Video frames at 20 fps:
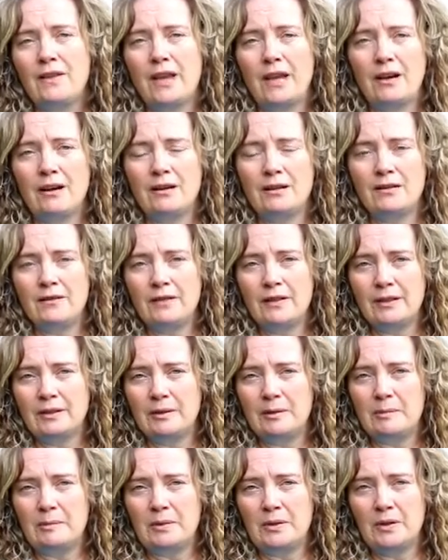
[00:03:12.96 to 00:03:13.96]
They are
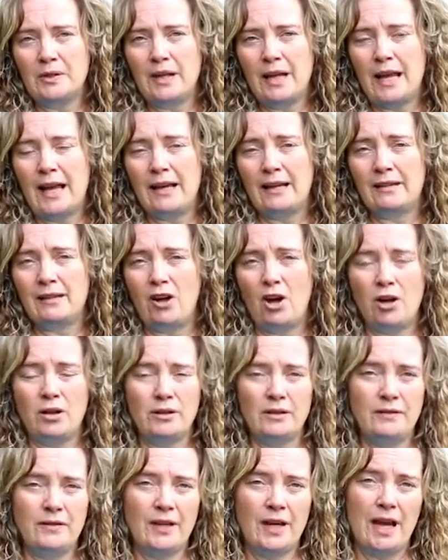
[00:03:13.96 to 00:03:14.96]
available at
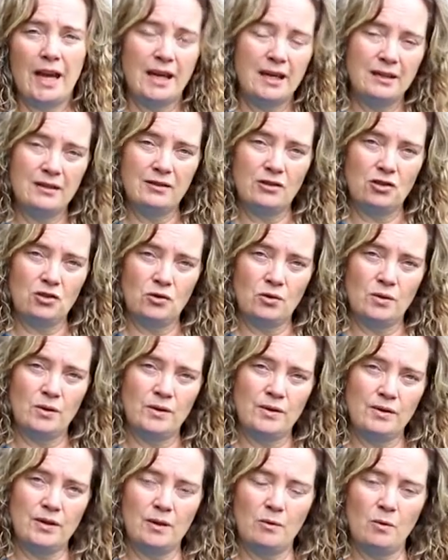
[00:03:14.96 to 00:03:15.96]
all of the Haggen
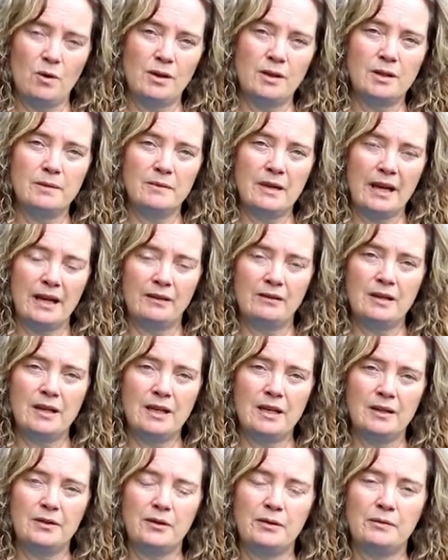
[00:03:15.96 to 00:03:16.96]
stores in Whatcom
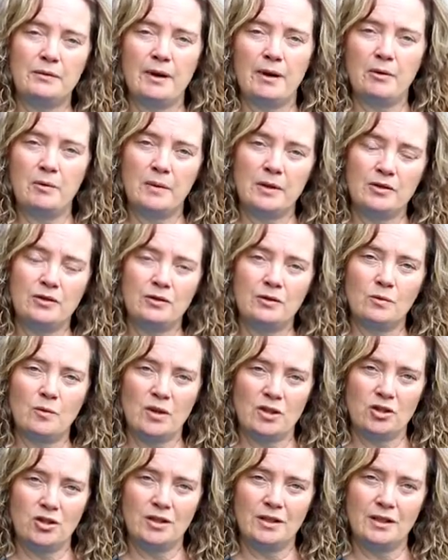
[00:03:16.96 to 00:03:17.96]
County and throughout Western
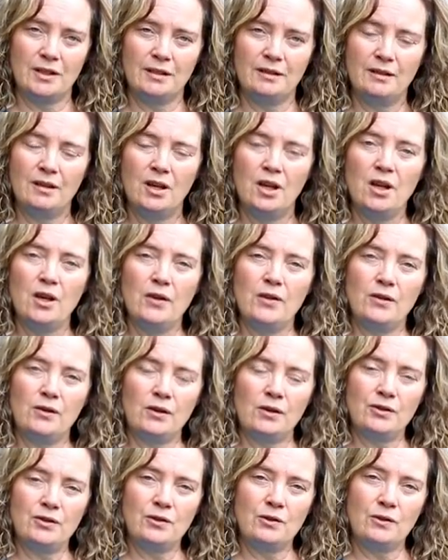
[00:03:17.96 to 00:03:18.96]
Washington. They're
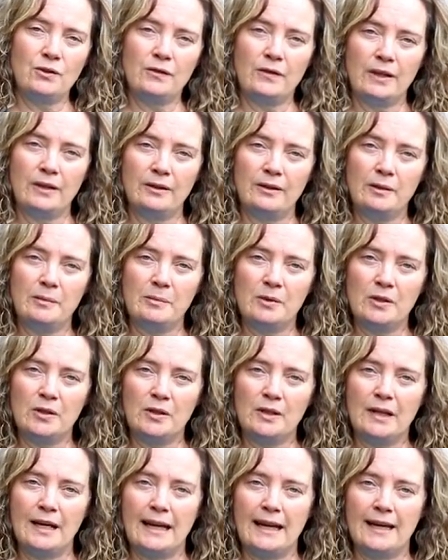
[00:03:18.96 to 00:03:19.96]
also
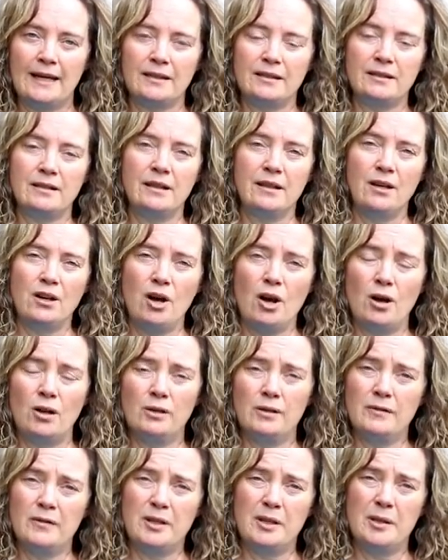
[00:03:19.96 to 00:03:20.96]
available at
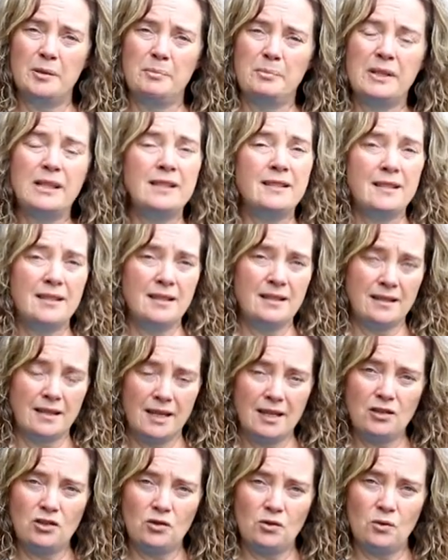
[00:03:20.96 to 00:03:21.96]
all of the
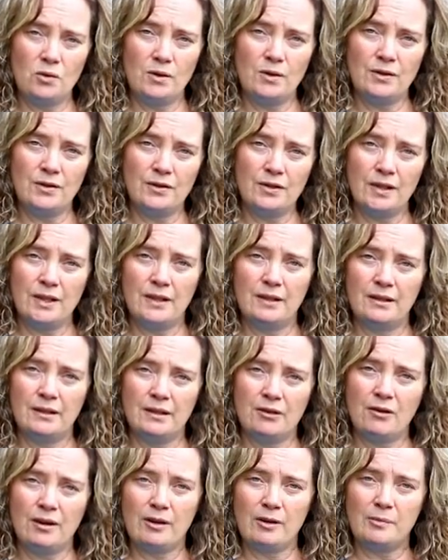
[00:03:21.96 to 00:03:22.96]
PCC stores in
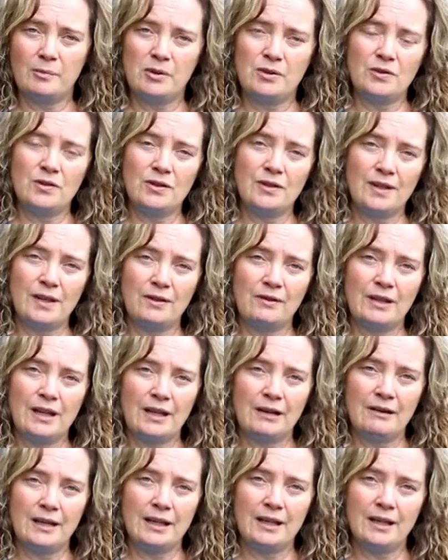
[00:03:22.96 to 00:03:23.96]
the greater Puget Sound
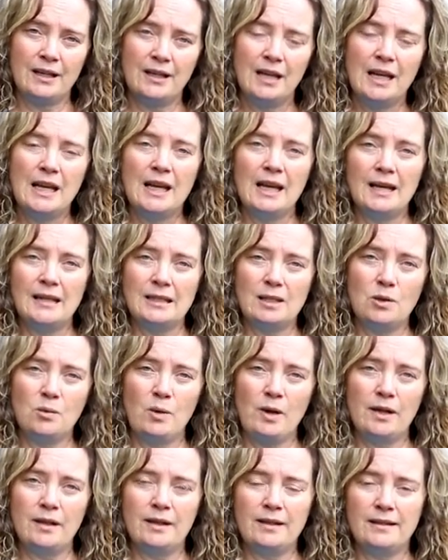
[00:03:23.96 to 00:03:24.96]
area, as
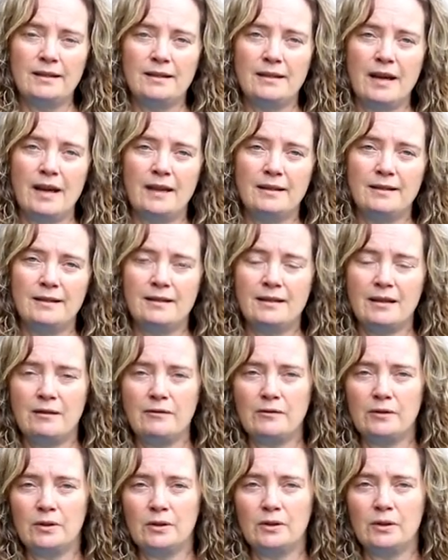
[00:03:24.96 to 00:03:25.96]
well as at
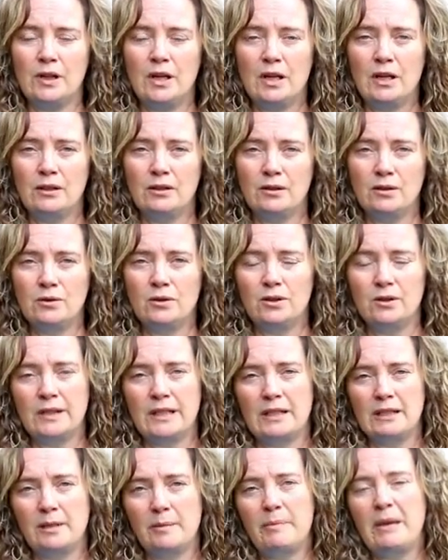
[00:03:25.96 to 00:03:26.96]
several local
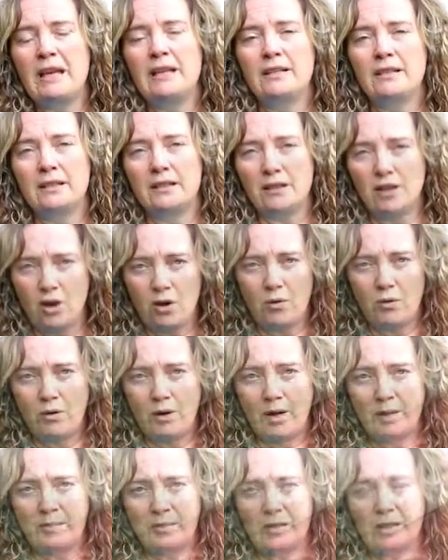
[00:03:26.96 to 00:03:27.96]
independent
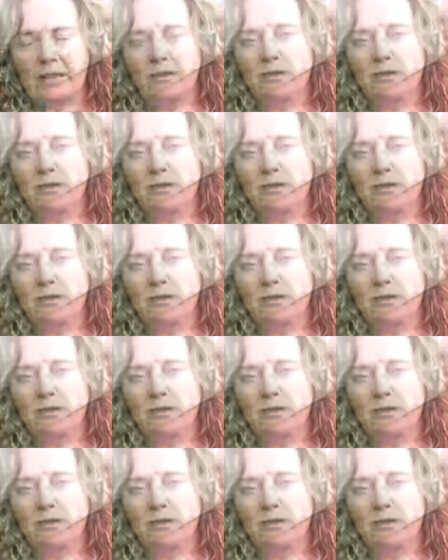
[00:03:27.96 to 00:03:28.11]
co-ops,